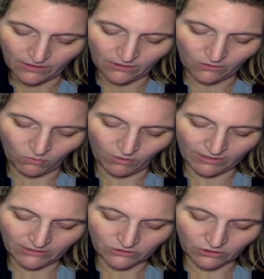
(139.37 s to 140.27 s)

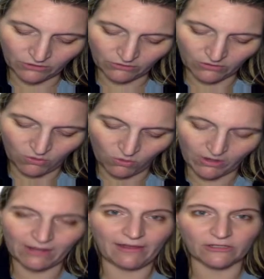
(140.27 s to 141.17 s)
1s2, the
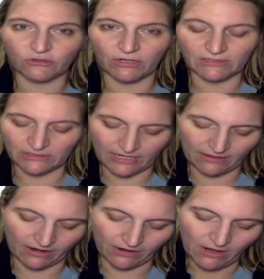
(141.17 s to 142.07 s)
core electrons
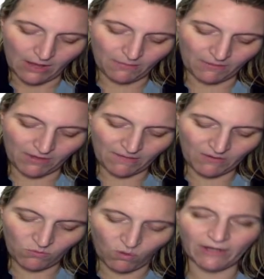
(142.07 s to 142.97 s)
stay there, but
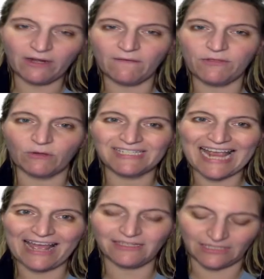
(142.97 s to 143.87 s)
maybe one of those
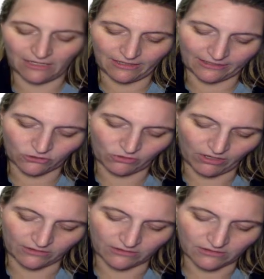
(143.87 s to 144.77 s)
s
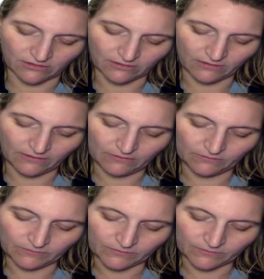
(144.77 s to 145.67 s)
electrons
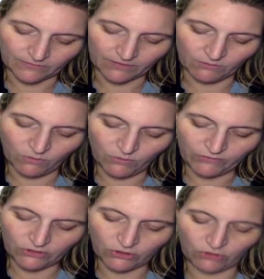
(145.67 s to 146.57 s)

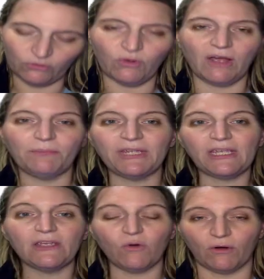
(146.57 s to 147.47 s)
moves to a
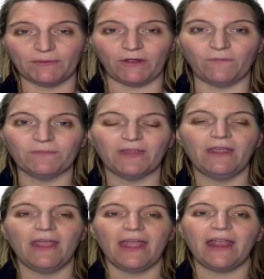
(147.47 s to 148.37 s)
p orbital.
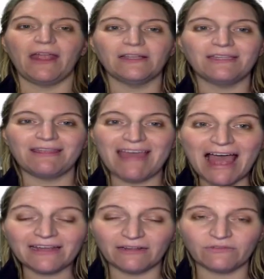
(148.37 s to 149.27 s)
And
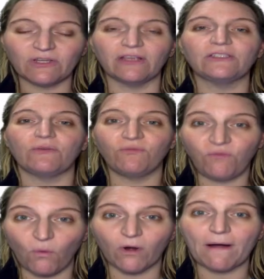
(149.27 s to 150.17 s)
that gives us
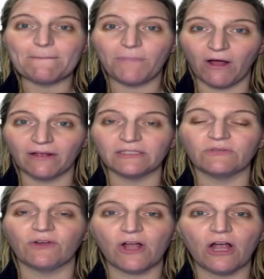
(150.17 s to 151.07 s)
4
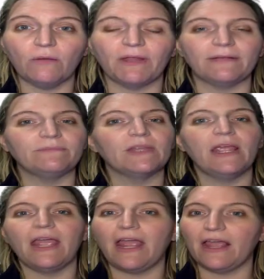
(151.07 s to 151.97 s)
bonds for carbon.
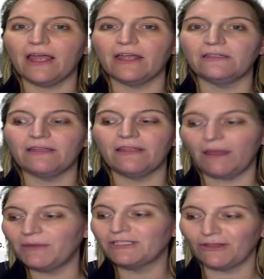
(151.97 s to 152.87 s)
And
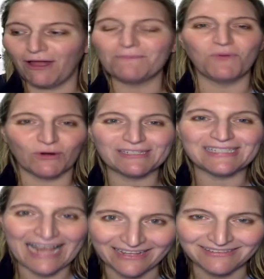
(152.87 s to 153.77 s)
that makes a lot more
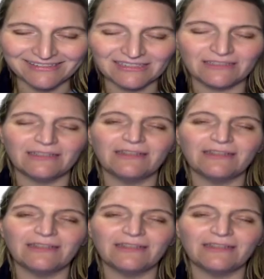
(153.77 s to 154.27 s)
sense.